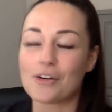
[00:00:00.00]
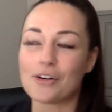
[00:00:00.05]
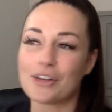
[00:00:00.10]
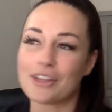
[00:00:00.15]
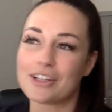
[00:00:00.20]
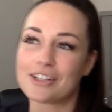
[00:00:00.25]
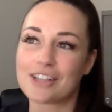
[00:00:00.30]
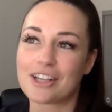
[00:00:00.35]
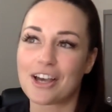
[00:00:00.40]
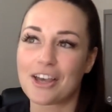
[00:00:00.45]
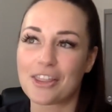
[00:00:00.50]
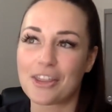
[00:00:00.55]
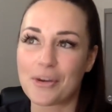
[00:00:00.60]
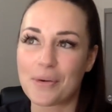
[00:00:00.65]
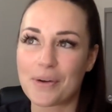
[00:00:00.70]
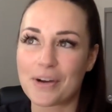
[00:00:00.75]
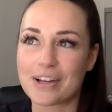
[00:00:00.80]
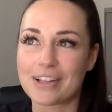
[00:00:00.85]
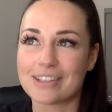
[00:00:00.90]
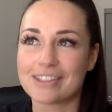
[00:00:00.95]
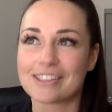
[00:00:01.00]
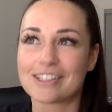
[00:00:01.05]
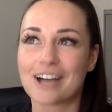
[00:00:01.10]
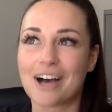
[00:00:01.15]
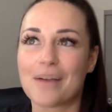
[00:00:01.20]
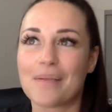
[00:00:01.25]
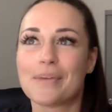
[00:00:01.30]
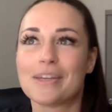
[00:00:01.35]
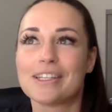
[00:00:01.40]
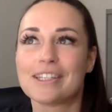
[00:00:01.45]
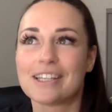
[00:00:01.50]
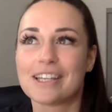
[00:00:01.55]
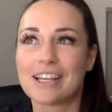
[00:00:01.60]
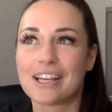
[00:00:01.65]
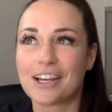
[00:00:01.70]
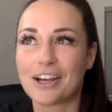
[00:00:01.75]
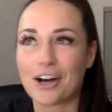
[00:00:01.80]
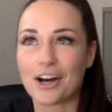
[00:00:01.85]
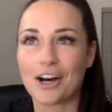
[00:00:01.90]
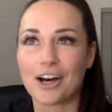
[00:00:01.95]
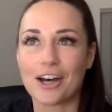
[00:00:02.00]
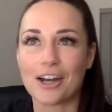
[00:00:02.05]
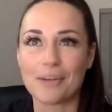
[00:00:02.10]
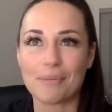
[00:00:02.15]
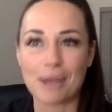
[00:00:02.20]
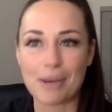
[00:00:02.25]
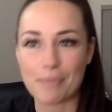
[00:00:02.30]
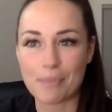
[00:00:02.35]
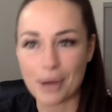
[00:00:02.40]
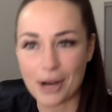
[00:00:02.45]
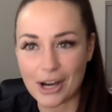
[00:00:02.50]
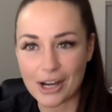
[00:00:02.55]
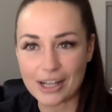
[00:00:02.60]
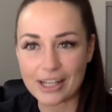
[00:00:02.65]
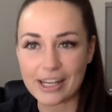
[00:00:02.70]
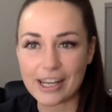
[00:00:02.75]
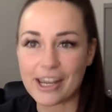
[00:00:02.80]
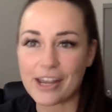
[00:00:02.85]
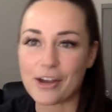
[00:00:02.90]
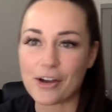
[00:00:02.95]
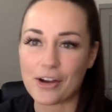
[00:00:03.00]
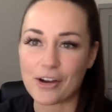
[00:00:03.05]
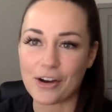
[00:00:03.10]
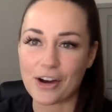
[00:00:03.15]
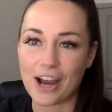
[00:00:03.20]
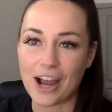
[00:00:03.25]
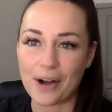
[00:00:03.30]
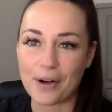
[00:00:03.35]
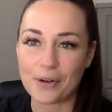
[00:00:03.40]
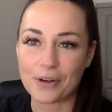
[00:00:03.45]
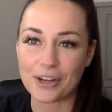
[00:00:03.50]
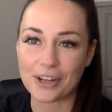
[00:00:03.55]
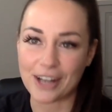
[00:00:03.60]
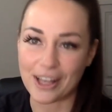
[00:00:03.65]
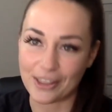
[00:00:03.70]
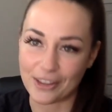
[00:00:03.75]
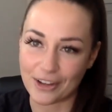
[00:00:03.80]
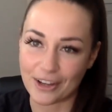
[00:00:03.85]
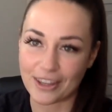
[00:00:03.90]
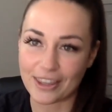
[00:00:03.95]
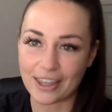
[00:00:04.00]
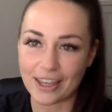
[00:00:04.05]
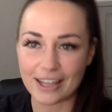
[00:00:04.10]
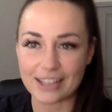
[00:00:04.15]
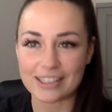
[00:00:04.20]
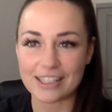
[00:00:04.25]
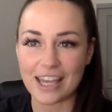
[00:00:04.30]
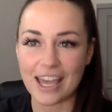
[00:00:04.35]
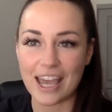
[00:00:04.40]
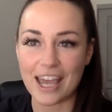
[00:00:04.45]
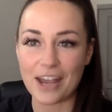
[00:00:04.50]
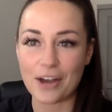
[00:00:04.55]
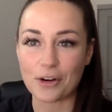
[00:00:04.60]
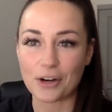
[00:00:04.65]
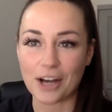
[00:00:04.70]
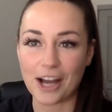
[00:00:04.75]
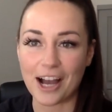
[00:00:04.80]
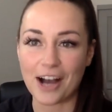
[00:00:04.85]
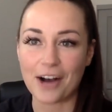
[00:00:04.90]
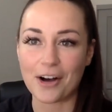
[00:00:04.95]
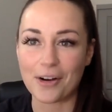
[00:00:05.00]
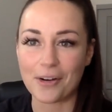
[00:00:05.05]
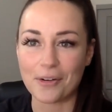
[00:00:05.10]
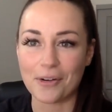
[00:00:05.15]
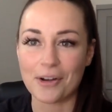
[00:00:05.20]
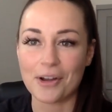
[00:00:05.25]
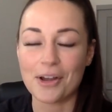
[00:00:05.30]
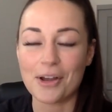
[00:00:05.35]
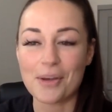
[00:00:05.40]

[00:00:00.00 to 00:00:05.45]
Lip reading: Or there's other ones commenting on body or how good I look that day or how